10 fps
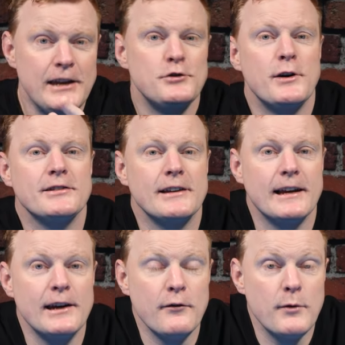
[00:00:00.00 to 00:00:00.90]
interestingly
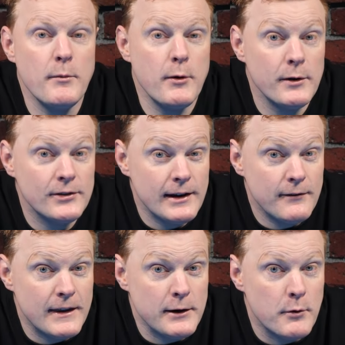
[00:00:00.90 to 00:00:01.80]
enough, when we
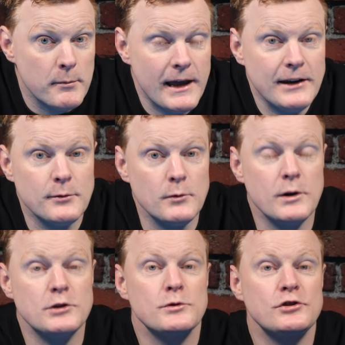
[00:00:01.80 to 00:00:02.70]
received the replacement,
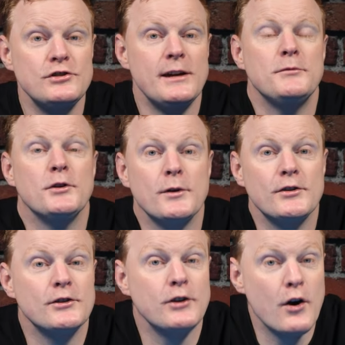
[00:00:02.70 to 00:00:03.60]
which was shipped to
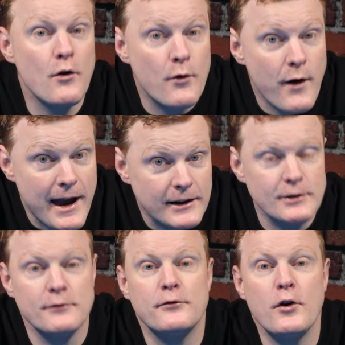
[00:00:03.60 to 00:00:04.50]
us
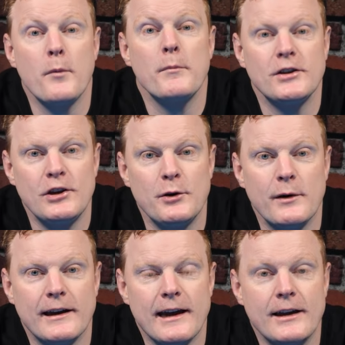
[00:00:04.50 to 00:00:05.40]
direct from Cue
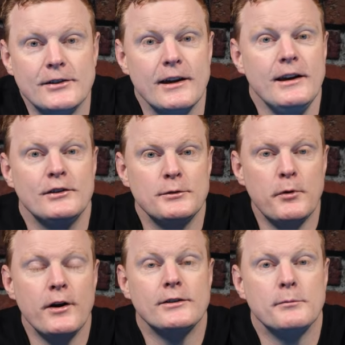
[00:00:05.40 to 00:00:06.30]
and Case,
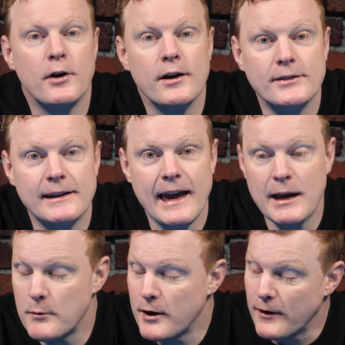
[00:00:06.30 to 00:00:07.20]
surprise, surprise, it
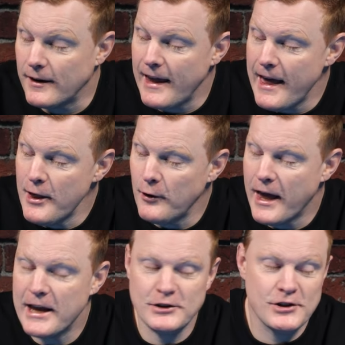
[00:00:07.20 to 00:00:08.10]
came with an
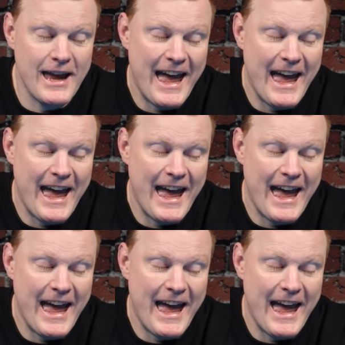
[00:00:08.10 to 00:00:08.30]
LH